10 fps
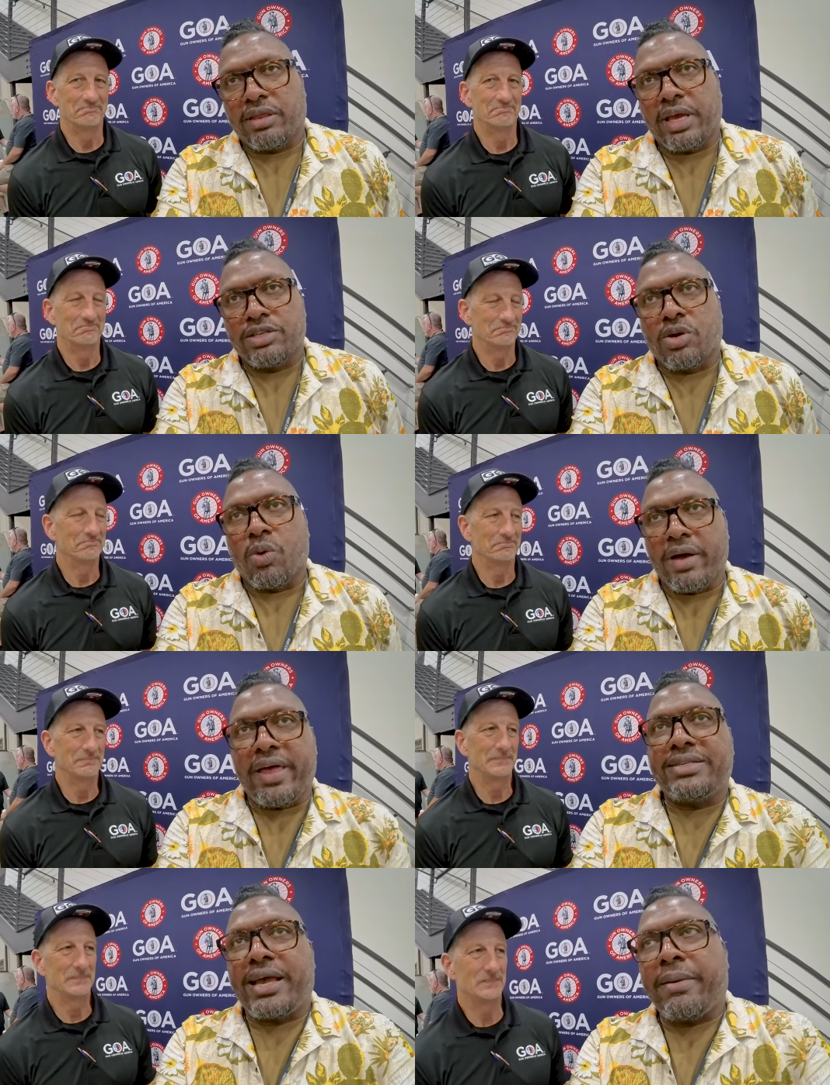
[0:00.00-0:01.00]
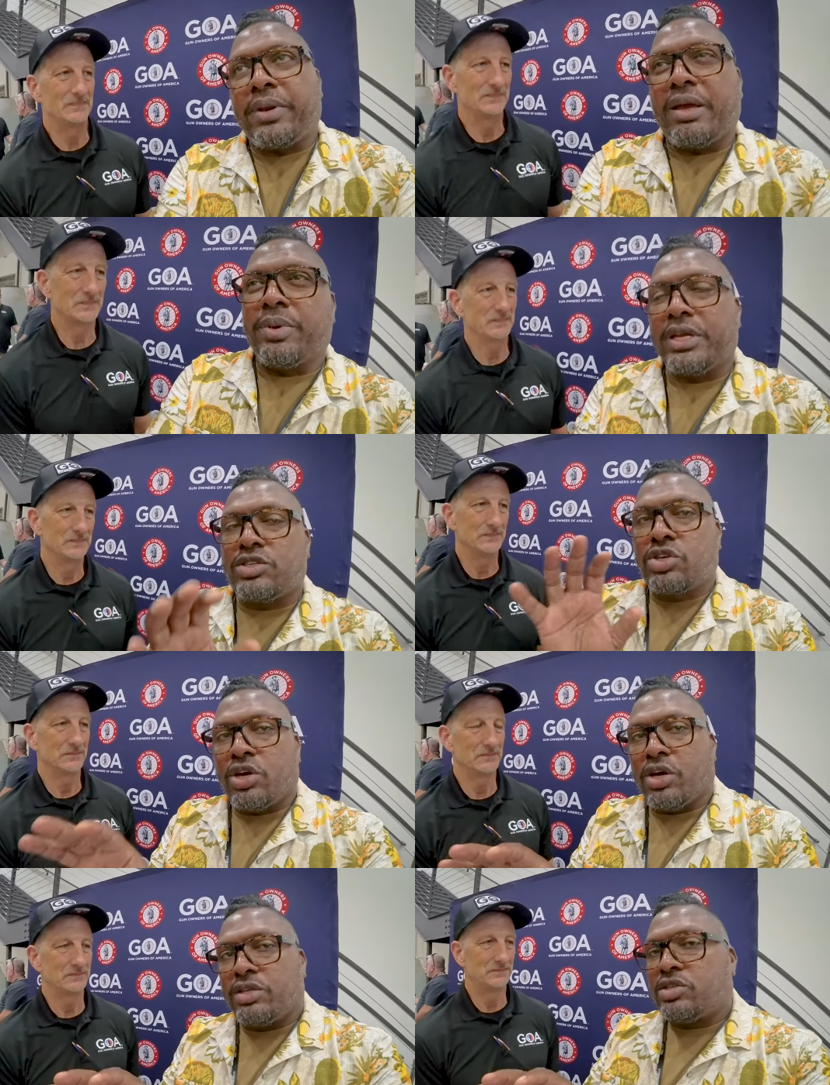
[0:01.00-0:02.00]
Speaker 1: things on why that's happening, but it's
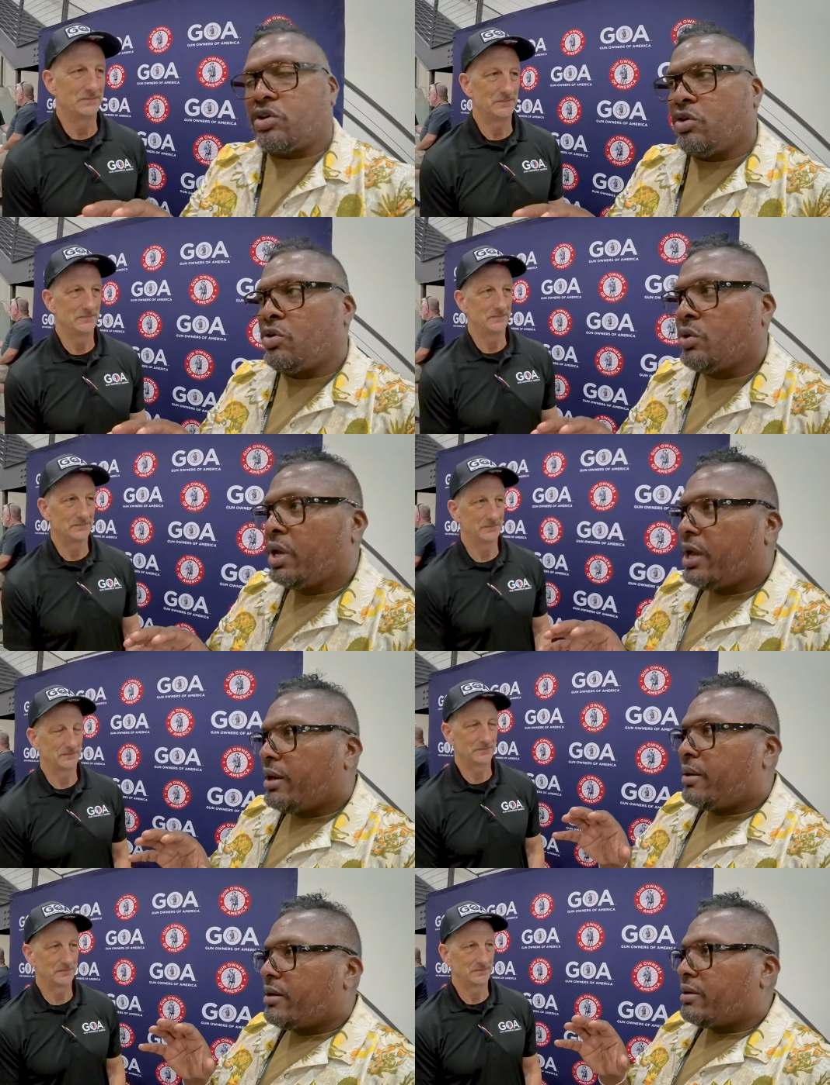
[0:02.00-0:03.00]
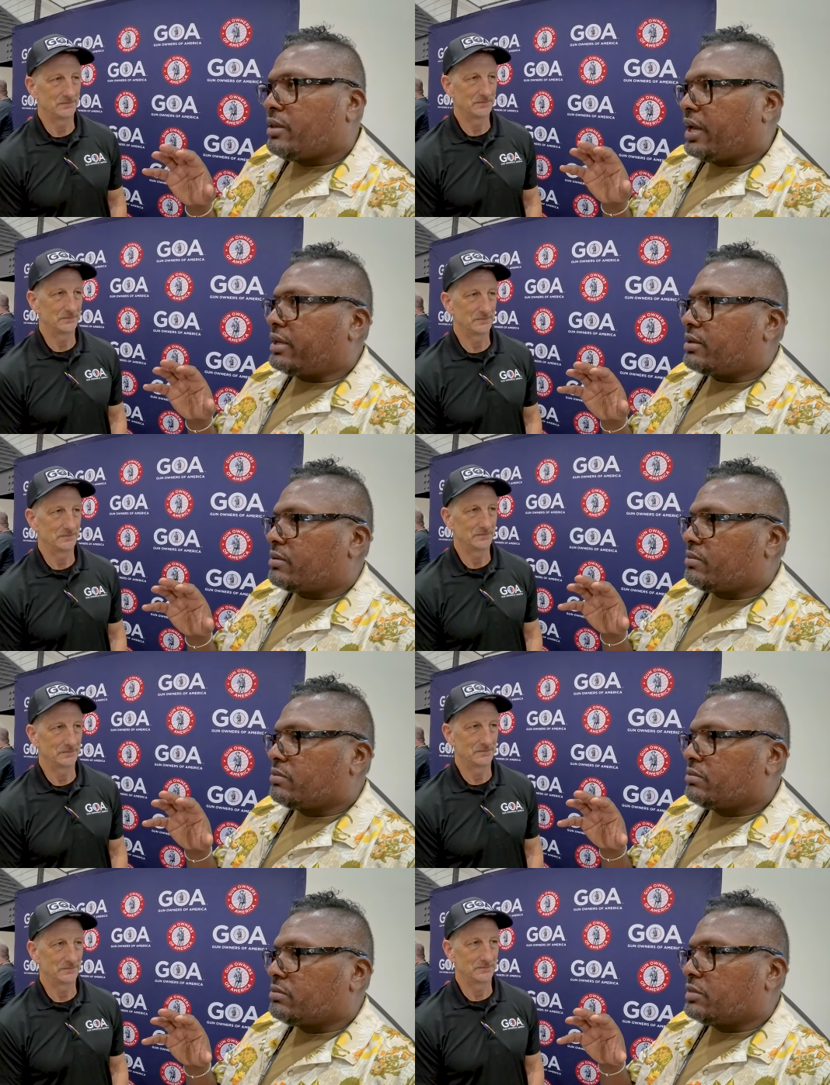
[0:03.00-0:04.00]
good to like
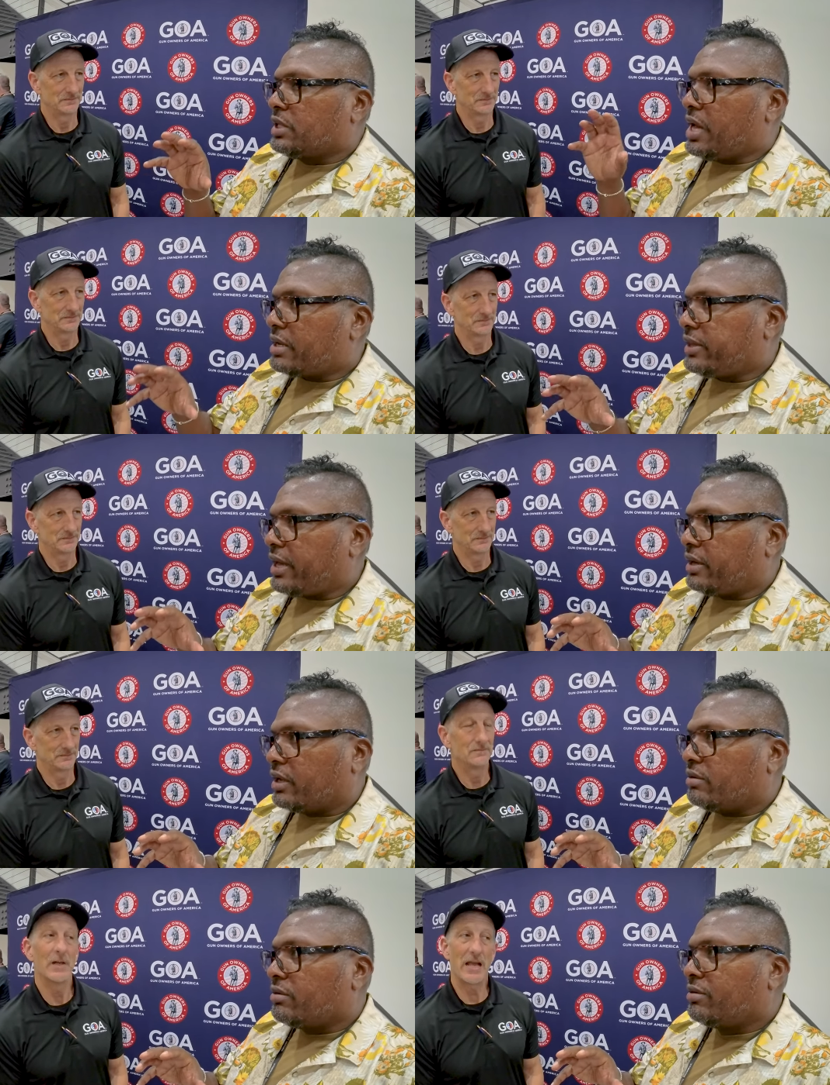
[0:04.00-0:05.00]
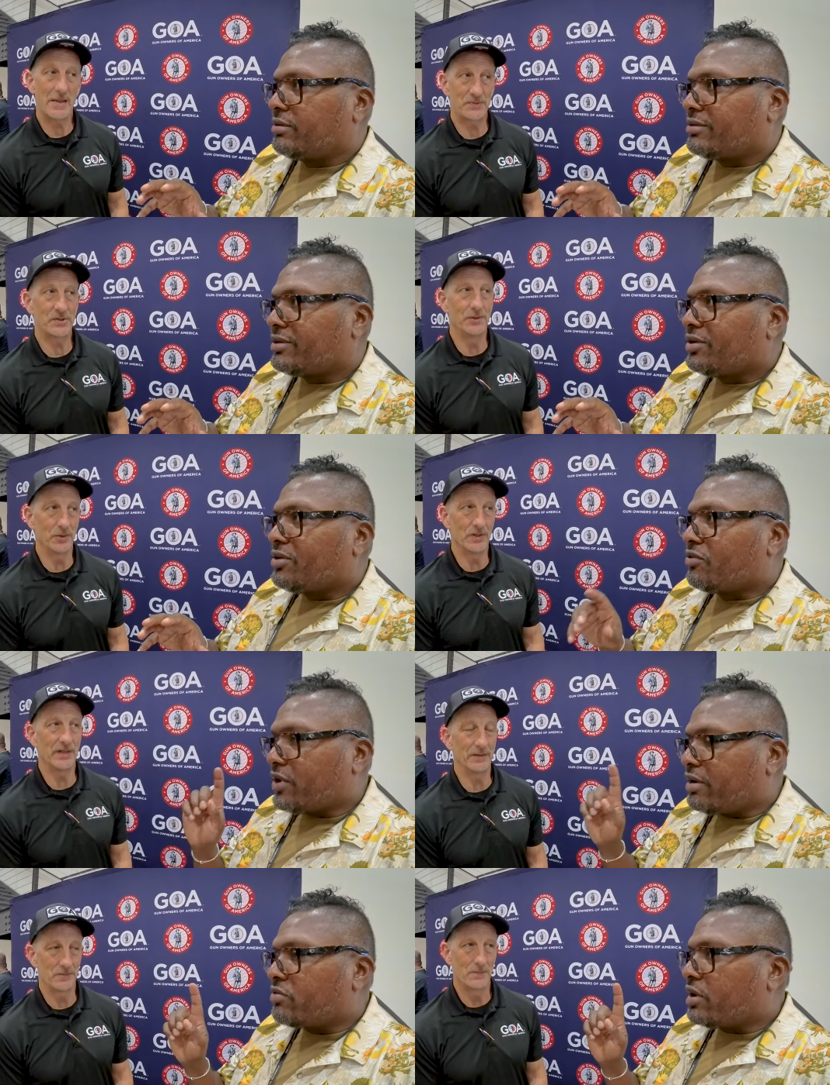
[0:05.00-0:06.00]
lock that in. Absolutely.
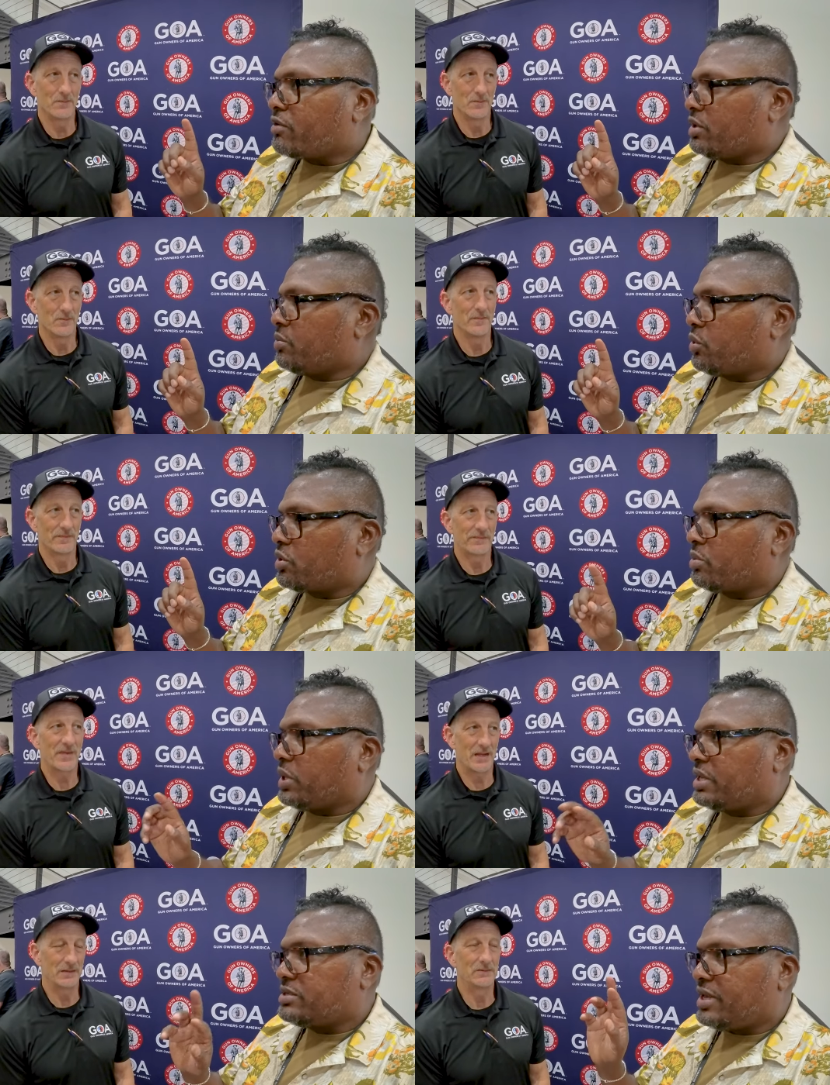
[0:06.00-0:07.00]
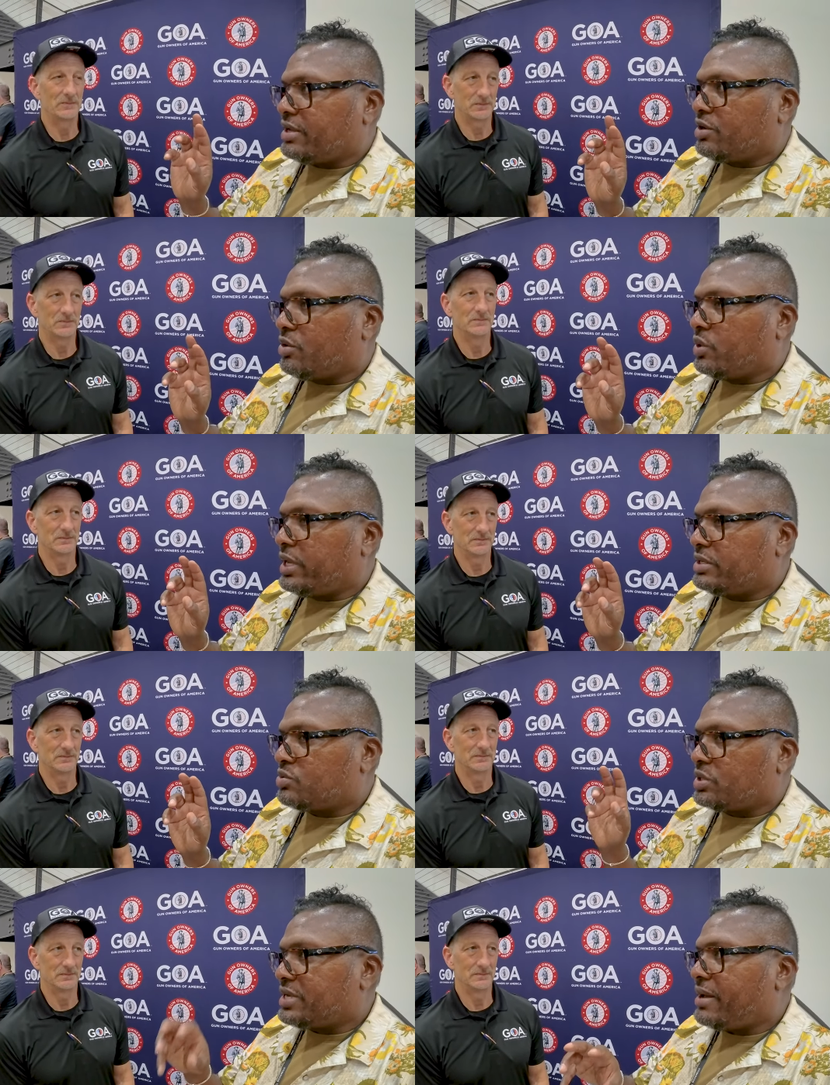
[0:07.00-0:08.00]
It's very, very important because they could
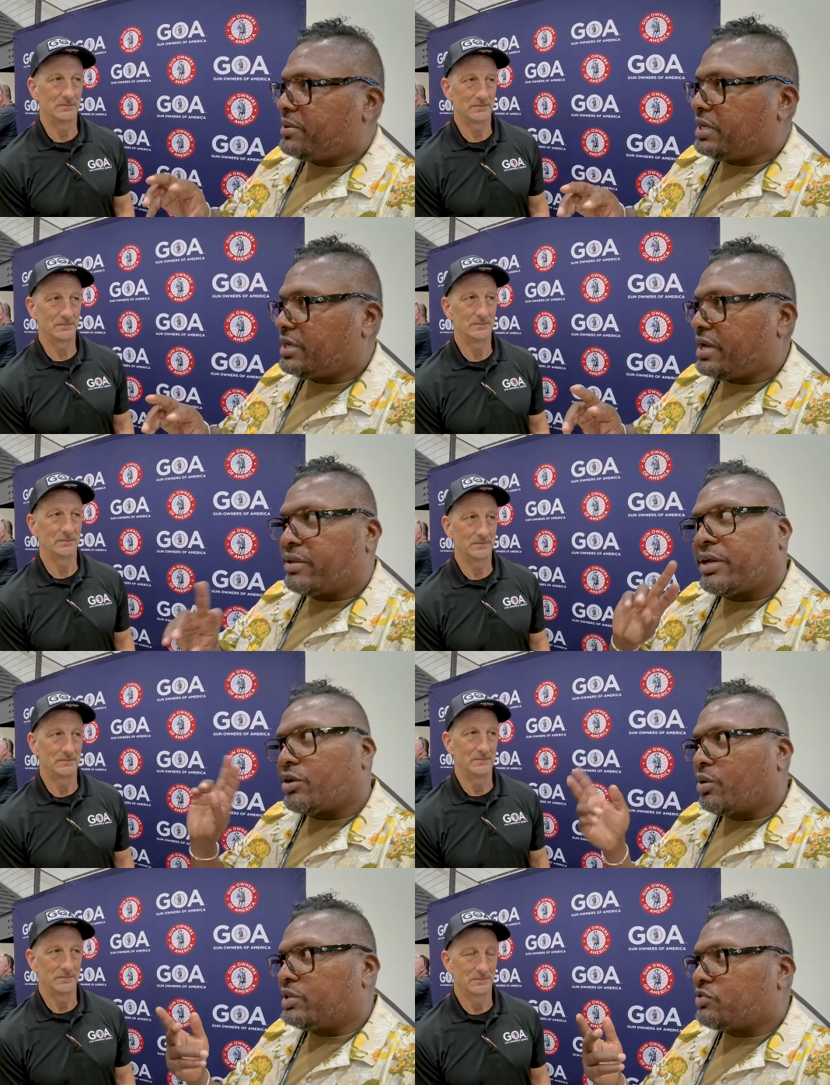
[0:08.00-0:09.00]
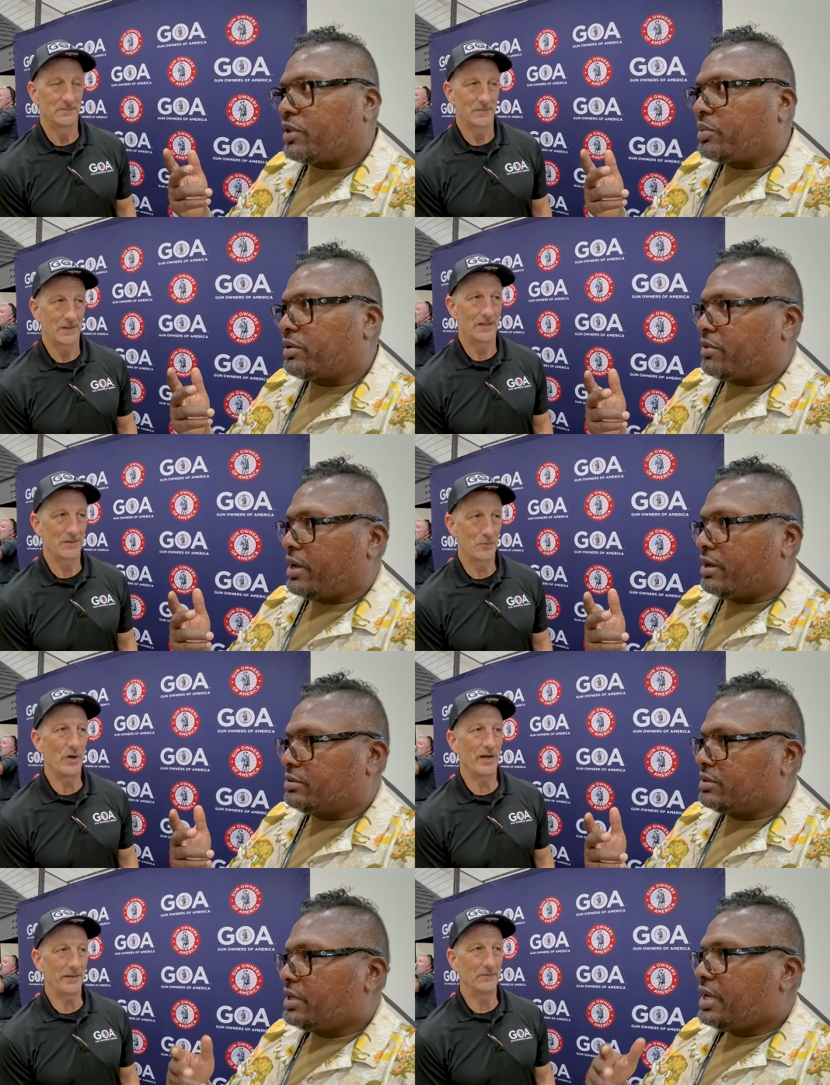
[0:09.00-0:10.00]
always what's happening now. They could always flip it around, right,